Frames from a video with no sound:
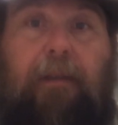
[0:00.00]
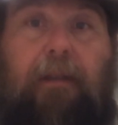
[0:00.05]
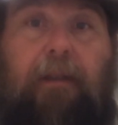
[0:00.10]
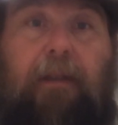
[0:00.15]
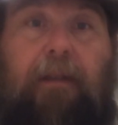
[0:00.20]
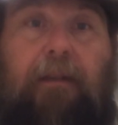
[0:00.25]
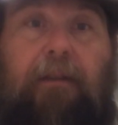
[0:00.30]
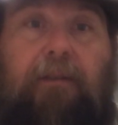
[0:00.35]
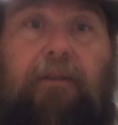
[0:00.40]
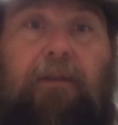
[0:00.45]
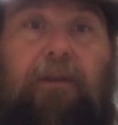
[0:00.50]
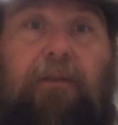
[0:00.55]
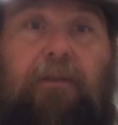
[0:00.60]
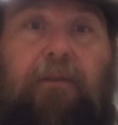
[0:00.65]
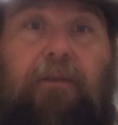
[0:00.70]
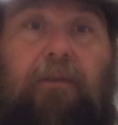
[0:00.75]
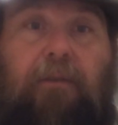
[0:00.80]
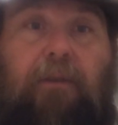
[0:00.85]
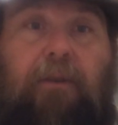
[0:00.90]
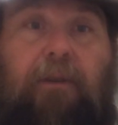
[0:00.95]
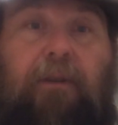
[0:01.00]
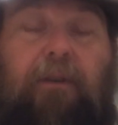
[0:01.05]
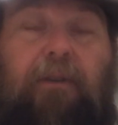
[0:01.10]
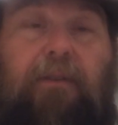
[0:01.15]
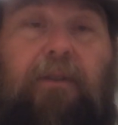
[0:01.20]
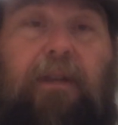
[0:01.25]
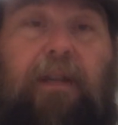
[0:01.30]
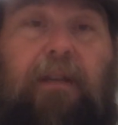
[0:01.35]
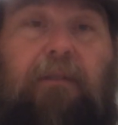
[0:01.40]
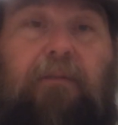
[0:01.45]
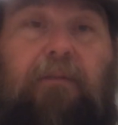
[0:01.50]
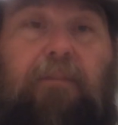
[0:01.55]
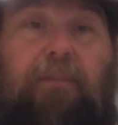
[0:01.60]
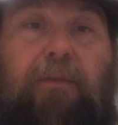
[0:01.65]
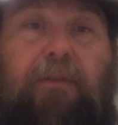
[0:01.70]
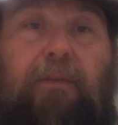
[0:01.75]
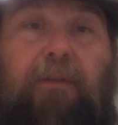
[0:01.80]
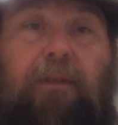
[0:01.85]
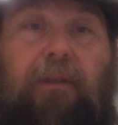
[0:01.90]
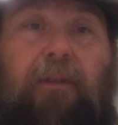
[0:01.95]
And you'll go in there and you can't even
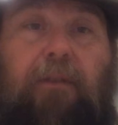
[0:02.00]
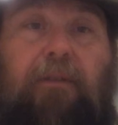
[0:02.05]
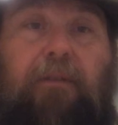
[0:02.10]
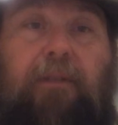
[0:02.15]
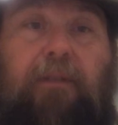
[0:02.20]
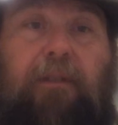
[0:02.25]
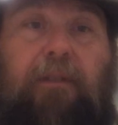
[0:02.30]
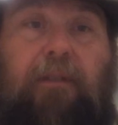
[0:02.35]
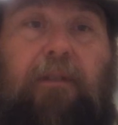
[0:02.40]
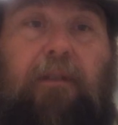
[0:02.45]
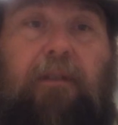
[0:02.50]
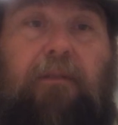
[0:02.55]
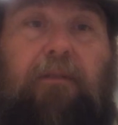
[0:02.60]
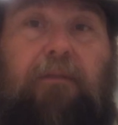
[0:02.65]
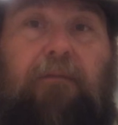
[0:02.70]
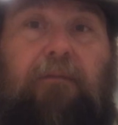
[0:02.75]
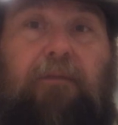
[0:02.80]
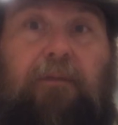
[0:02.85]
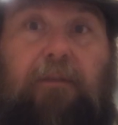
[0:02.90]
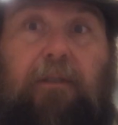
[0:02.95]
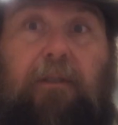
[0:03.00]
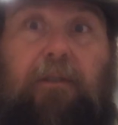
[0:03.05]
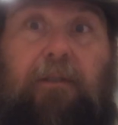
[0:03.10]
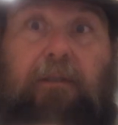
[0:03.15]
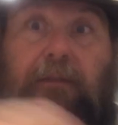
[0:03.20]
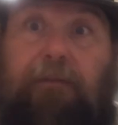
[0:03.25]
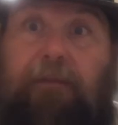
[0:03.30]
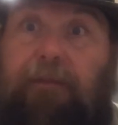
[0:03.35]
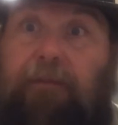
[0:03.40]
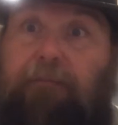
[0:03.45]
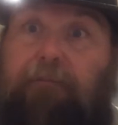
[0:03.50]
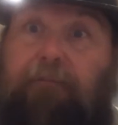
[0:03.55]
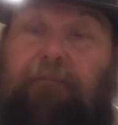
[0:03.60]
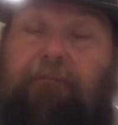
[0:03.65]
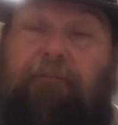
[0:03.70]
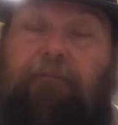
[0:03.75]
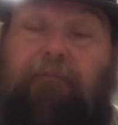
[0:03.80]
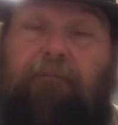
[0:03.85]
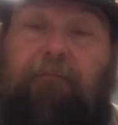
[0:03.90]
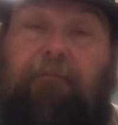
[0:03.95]
put your clothes in the closet for all of the
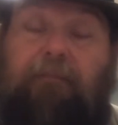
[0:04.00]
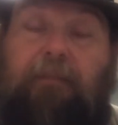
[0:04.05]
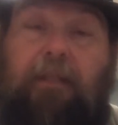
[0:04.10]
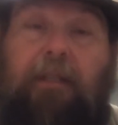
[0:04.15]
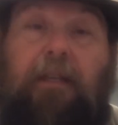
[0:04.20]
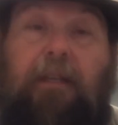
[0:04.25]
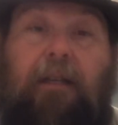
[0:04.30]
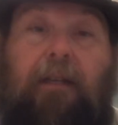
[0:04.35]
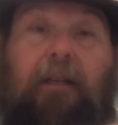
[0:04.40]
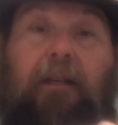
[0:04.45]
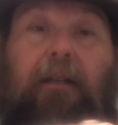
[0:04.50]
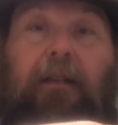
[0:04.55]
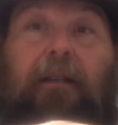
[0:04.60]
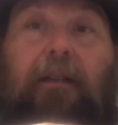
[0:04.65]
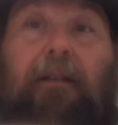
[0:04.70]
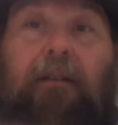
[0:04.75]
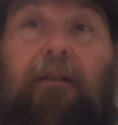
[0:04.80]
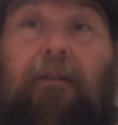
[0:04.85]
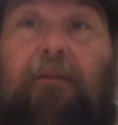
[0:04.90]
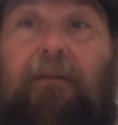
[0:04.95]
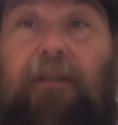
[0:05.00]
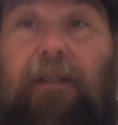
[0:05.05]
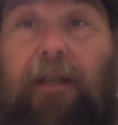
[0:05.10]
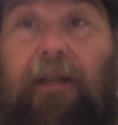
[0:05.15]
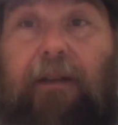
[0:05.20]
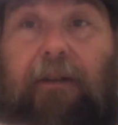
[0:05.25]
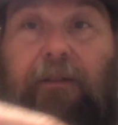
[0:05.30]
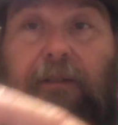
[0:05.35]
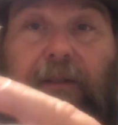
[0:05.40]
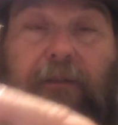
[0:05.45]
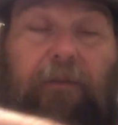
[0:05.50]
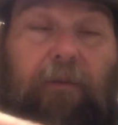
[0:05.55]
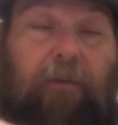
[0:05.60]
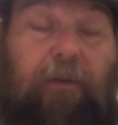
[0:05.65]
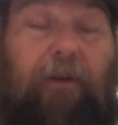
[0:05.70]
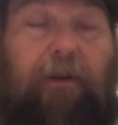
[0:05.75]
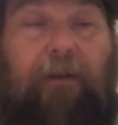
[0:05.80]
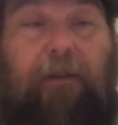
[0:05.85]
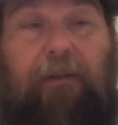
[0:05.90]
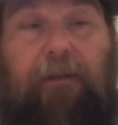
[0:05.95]
clothes hangers
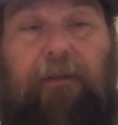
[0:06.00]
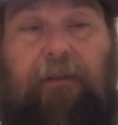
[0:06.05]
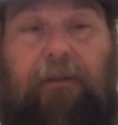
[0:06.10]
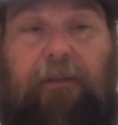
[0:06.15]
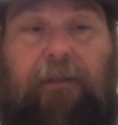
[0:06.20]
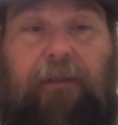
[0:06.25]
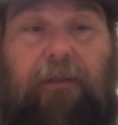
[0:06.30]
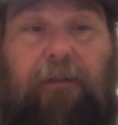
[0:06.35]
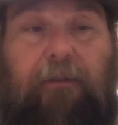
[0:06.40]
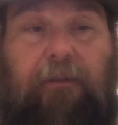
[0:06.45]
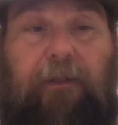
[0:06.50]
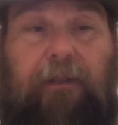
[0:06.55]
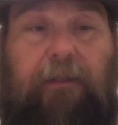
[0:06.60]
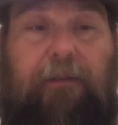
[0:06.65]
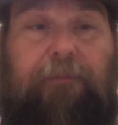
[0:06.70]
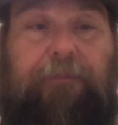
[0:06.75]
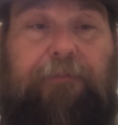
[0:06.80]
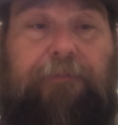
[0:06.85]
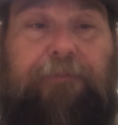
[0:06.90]
everywhere in there. So